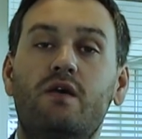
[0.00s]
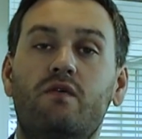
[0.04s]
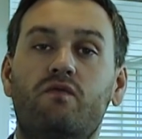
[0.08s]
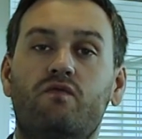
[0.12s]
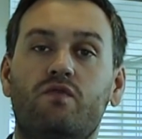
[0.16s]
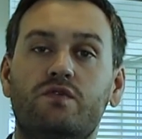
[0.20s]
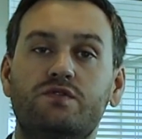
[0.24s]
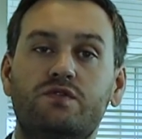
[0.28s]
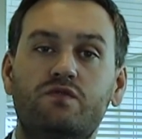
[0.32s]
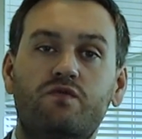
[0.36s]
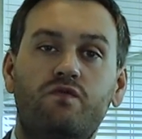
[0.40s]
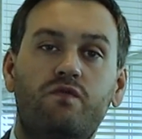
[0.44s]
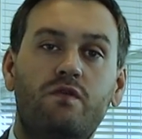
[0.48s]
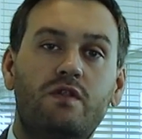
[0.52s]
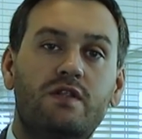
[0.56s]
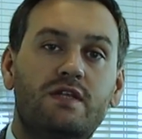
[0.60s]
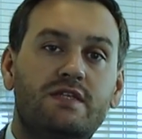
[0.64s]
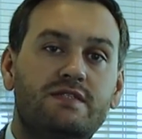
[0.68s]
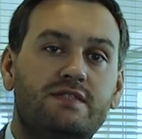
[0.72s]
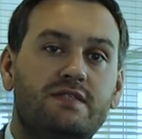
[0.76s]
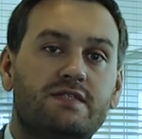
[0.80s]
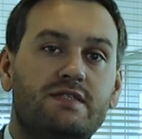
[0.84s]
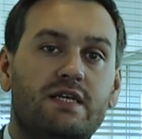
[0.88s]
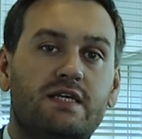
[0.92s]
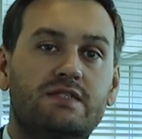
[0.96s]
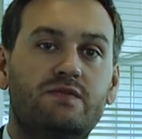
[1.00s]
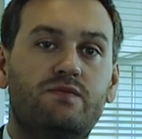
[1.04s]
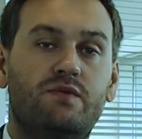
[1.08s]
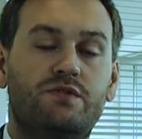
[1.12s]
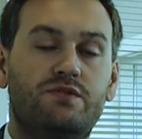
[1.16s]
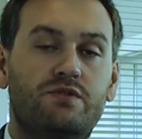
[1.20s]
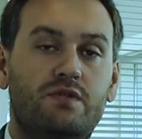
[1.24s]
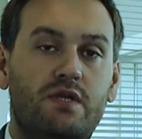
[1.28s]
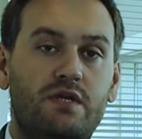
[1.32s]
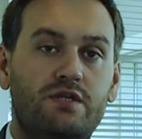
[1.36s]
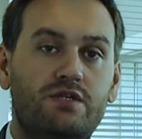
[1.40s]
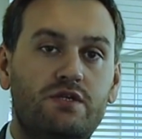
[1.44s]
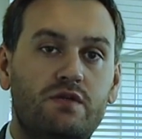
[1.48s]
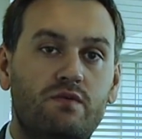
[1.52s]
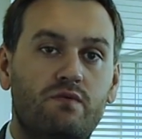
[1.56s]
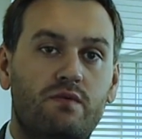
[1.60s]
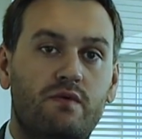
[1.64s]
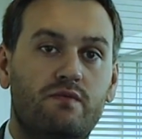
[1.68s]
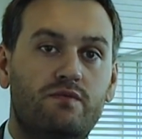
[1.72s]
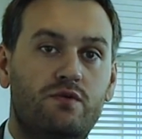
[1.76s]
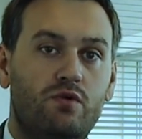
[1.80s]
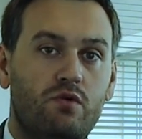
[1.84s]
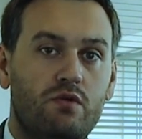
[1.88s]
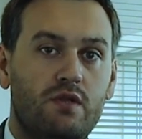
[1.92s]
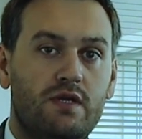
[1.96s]
First of all, let's discuss the situation
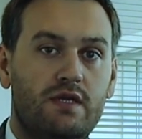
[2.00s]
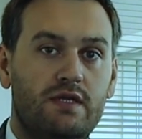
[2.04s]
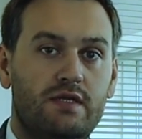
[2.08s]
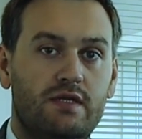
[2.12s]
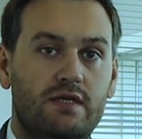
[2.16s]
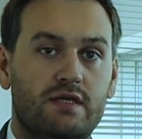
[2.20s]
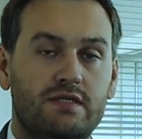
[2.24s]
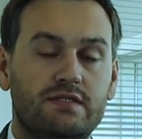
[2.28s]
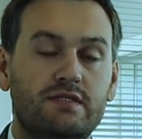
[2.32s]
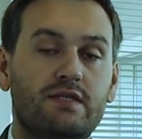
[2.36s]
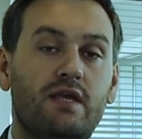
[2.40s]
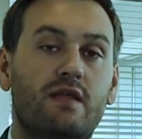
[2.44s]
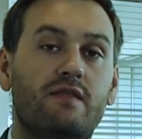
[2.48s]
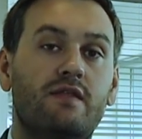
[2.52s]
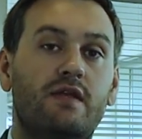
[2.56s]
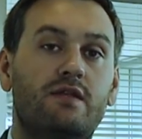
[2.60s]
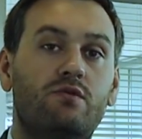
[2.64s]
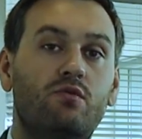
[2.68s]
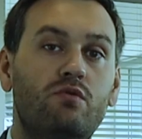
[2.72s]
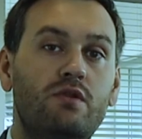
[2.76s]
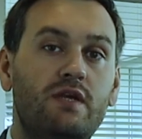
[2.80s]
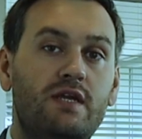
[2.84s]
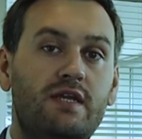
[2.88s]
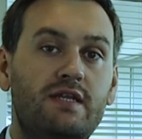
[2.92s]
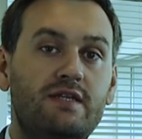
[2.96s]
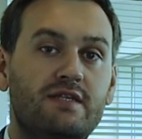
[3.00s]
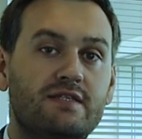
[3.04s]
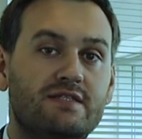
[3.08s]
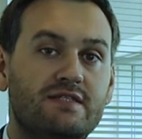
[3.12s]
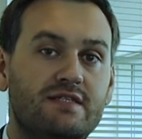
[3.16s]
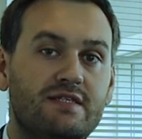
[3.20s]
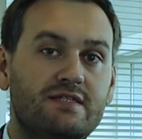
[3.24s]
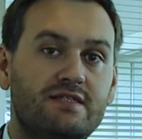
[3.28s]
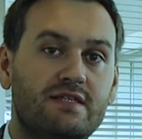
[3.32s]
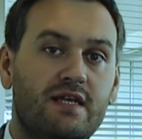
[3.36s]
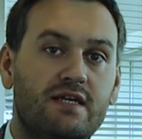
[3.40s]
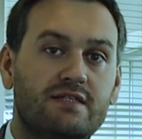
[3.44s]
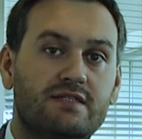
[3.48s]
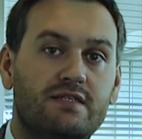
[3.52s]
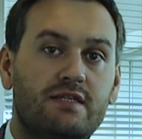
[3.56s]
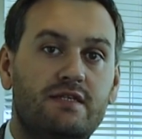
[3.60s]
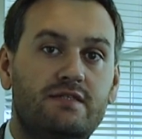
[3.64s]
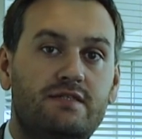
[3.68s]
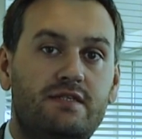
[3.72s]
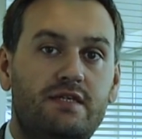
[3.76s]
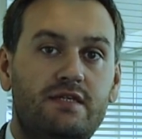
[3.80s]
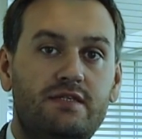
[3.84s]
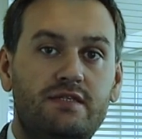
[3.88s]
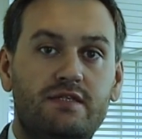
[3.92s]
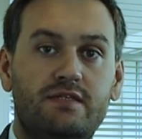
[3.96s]
with dollar index. The dollar index is
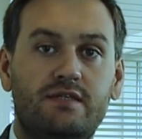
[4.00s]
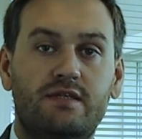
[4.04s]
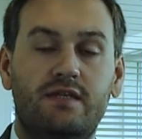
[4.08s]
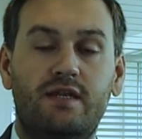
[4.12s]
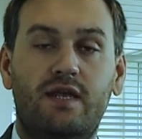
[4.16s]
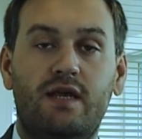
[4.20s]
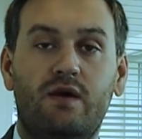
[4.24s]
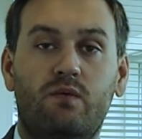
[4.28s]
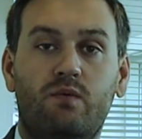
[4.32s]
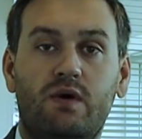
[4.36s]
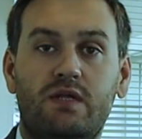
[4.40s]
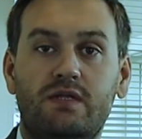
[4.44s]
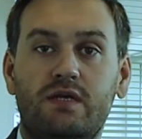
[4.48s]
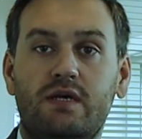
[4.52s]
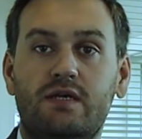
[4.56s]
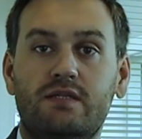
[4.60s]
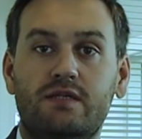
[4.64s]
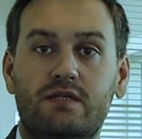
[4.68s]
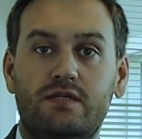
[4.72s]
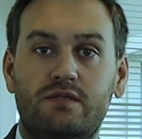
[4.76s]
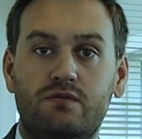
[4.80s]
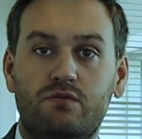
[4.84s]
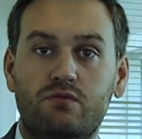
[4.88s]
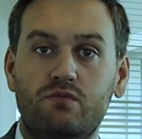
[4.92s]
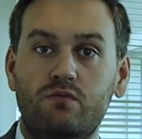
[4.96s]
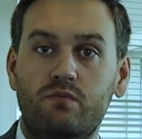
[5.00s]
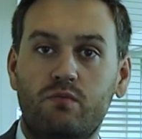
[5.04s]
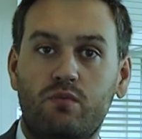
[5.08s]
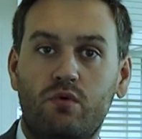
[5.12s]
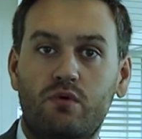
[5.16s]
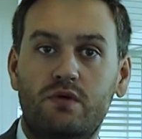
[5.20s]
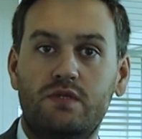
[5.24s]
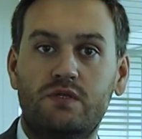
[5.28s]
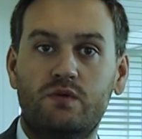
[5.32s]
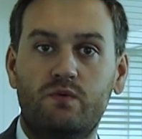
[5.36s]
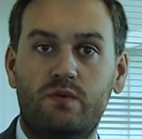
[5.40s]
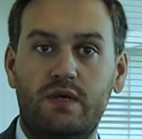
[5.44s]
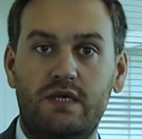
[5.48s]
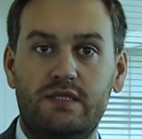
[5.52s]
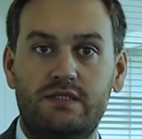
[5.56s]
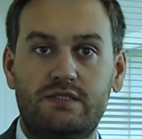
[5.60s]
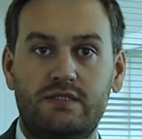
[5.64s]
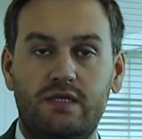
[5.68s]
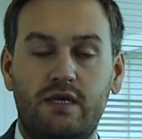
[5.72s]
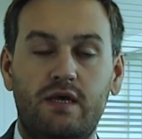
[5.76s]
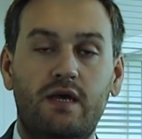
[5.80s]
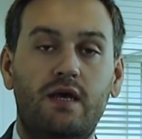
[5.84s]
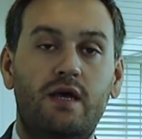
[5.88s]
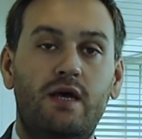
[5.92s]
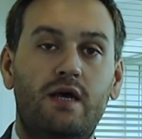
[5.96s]
consolidating near 102.20.